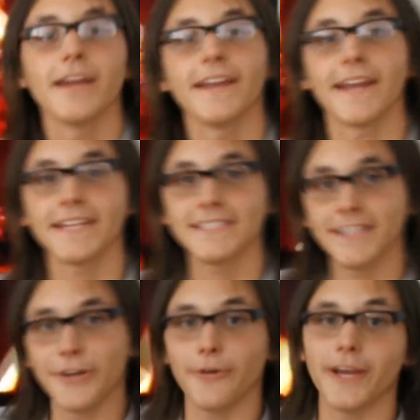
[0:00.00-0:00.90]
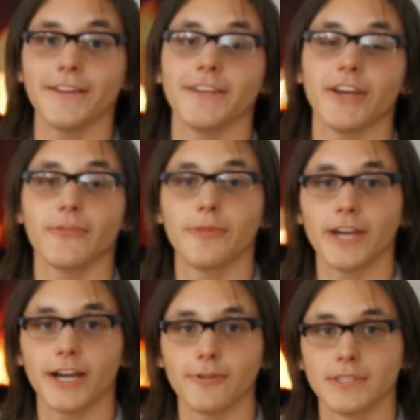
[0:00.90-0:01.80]
In 1908, the
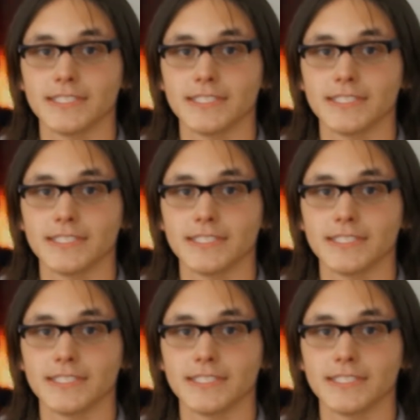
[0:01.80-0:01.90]
FBI was